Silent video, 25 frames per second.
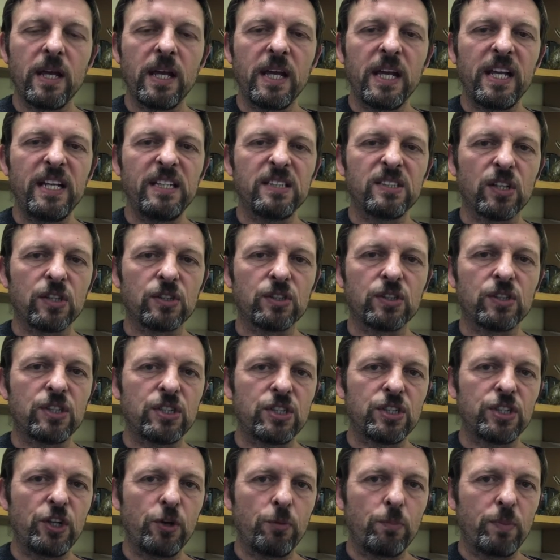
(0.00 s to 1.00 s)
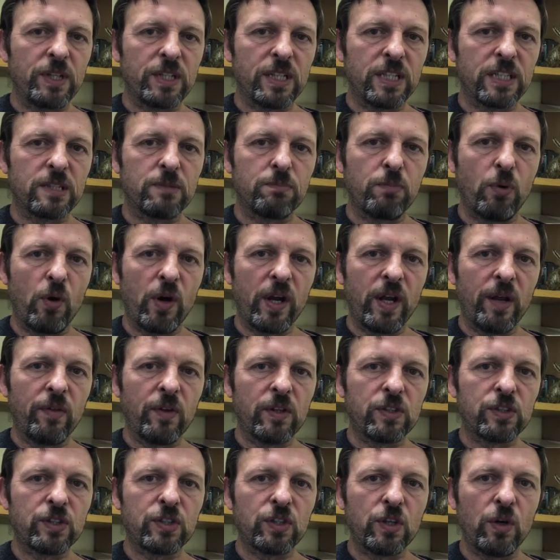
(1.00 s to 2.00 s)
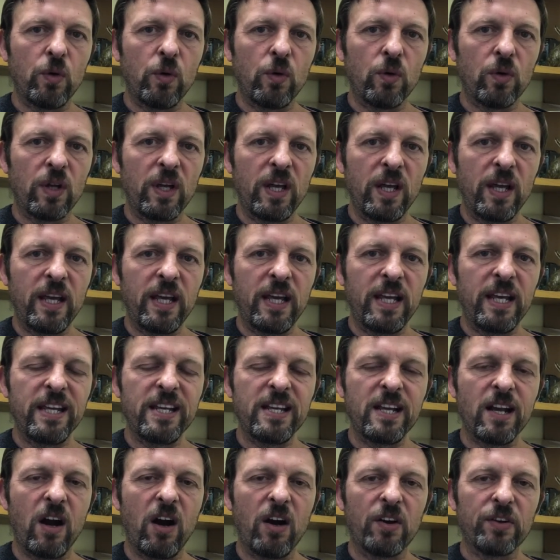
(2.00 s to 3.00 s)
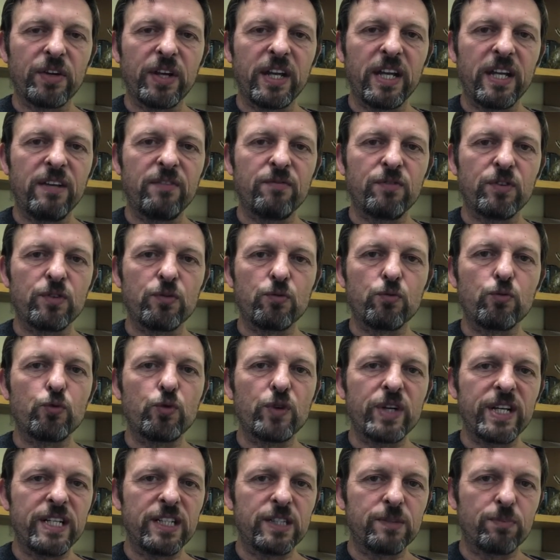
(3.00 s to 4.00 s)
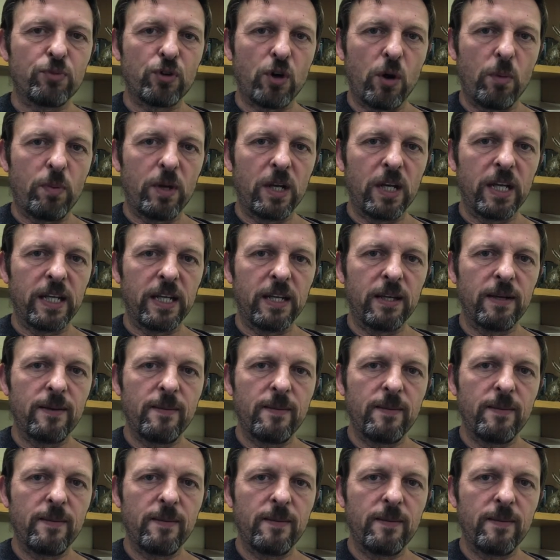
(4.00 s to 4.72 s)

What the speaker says: He's the stupidest boy in the school. He can't even read properly.